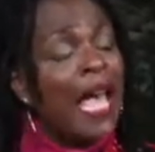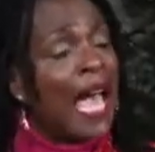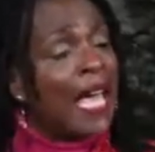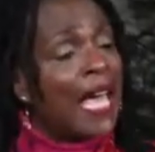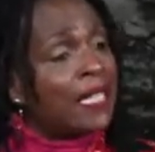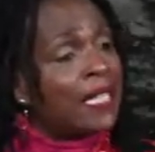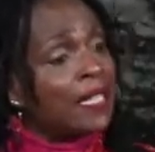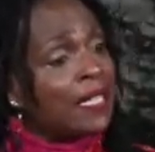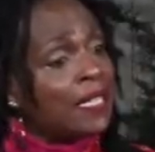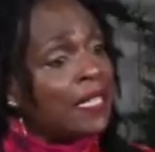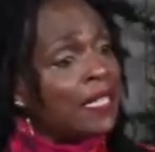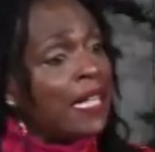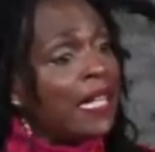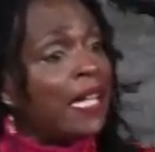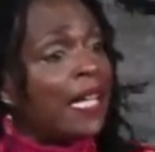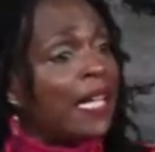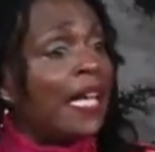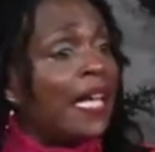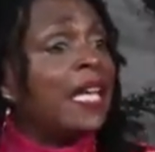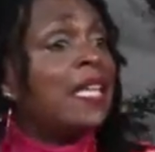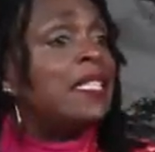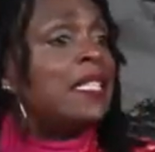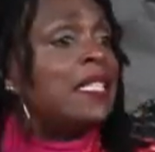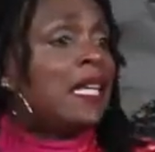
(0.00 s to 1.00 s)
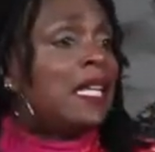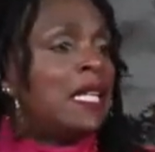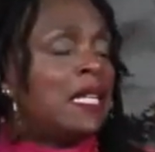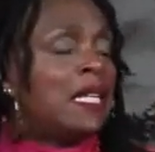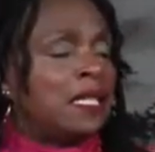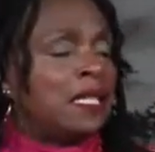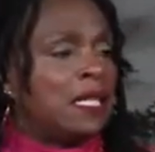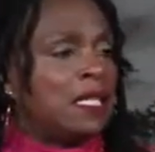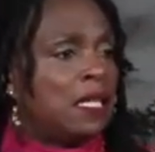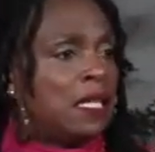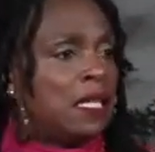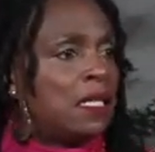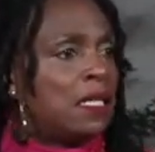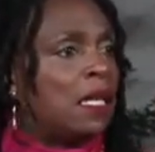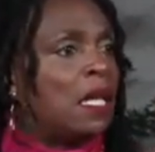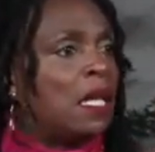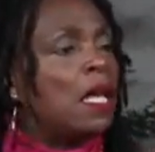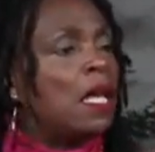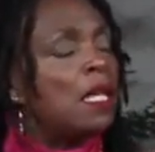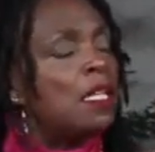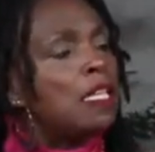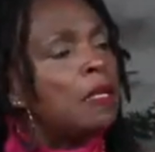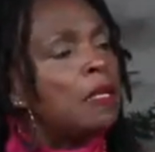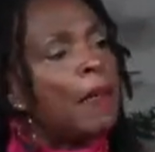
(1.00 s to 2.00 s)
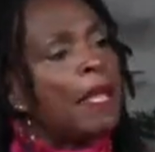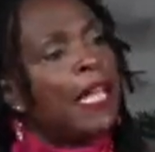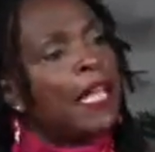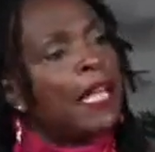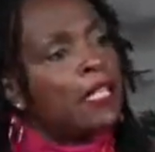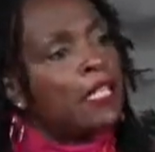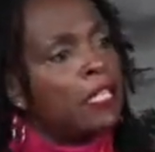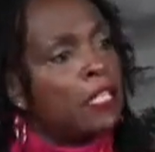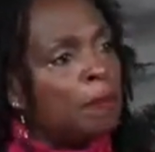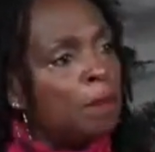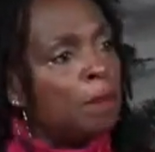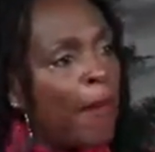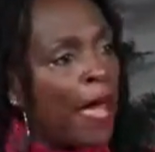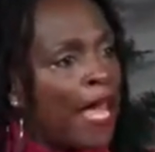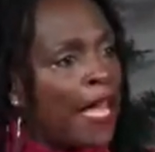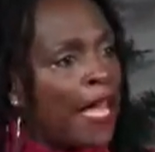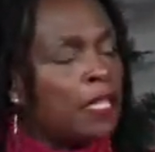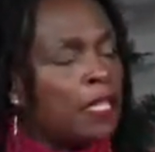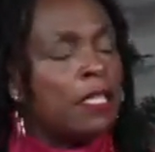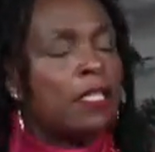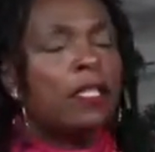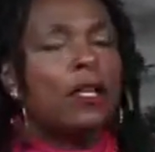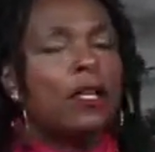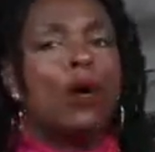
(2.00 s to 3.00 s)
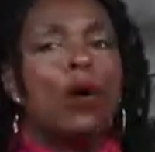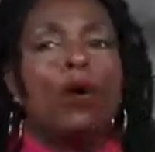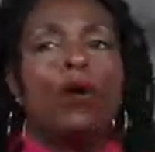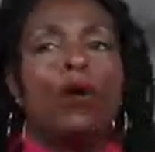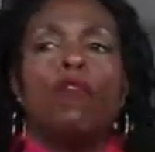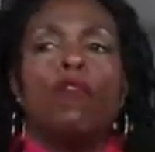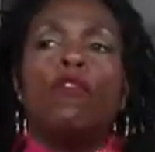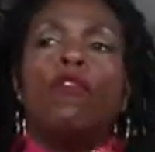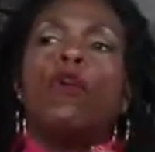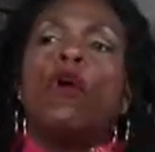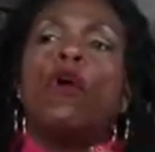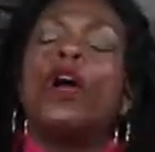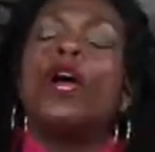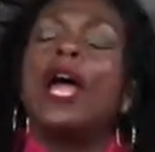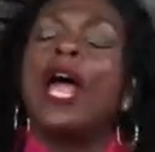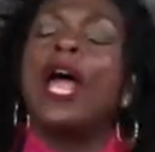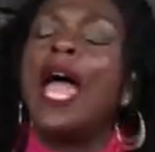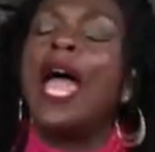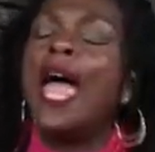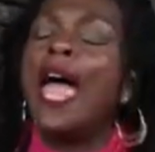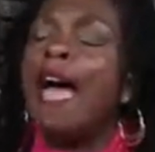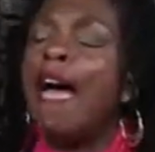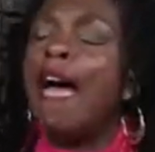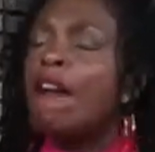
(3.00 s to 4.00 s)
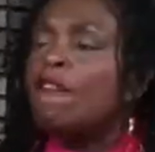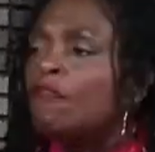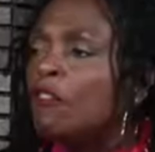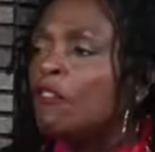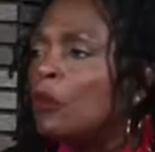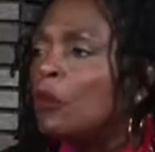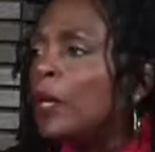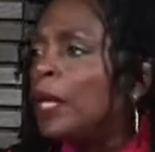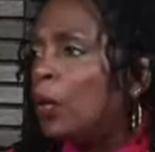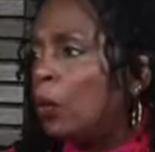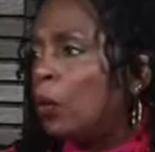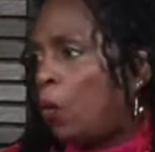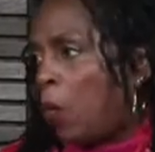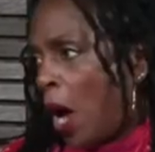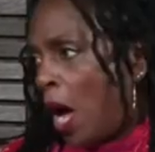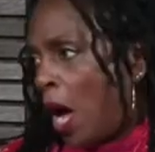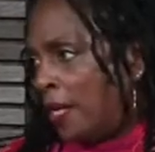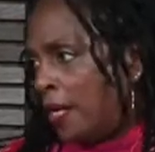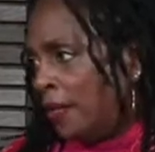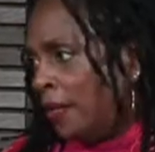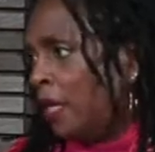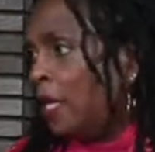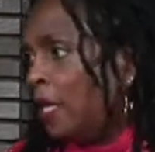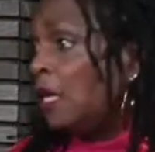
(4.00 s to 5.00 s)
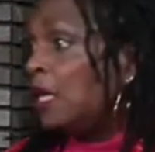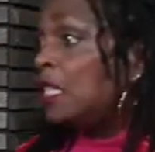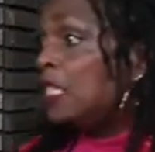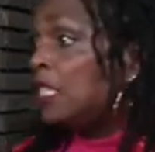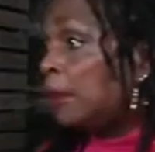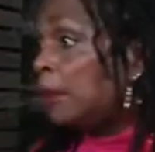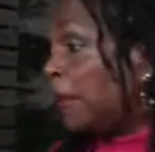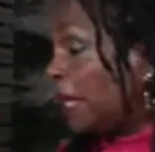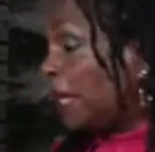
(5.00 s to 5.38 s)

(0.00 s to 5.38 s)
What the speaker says: and to see it in existence, to make a space for everyone to